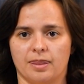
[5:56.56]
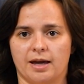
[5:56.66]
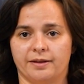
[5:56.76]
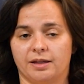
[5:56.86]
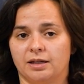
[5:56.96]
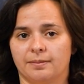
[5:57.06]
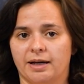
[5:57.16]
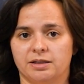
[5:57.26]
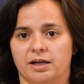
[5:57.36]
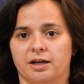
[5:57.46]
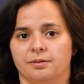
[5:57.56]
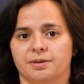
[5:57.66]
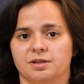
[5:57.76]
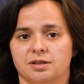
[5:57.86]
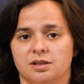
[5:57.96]
I think, in my entire
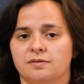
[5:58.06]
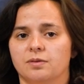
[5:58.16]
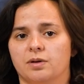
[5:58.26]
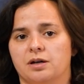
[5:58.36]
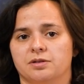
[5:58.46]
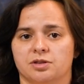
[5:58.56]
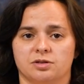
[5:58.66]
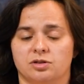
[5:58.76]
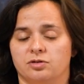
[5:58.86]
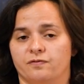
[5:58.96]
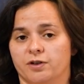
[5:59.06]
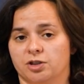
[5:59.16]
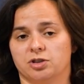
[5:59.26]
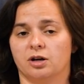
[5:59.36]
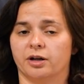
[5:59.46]
business. Even when I was
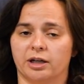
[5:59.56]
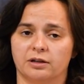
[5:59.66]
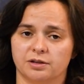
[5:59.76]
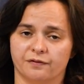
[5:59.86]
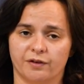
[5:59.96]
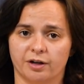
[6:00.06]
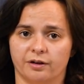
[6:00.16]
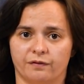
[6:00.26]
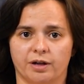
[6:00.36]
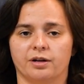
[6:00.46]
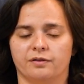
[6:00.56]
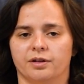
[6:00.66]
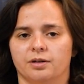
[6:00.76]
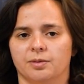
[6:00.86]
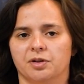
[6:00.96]
first starting, I was a very, very,
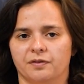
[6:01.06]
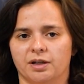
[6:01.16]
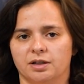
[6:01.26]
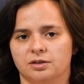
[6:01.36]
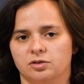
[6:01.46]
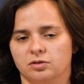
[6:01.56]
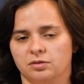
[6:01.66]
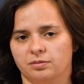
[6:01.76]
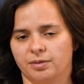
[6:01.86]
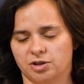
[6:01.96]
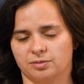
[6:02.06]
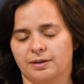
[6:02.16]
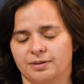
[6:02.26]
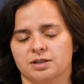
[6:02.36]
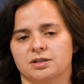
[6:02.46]
very motivated to make sure
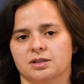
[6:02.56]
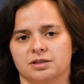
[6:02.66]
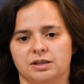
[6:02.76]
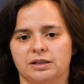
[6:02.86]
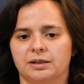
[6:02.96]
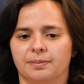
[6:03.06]
my business succeeded.